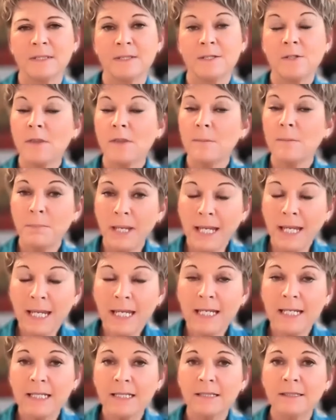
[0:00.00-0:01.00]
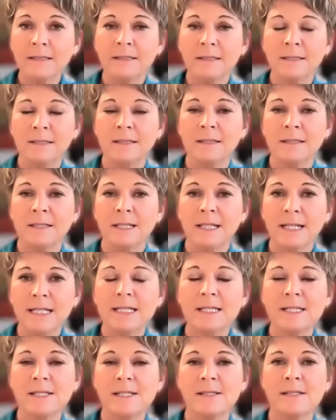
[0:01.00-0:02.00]
So the pain
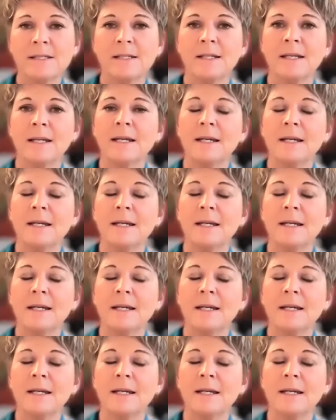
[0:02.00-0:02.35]
is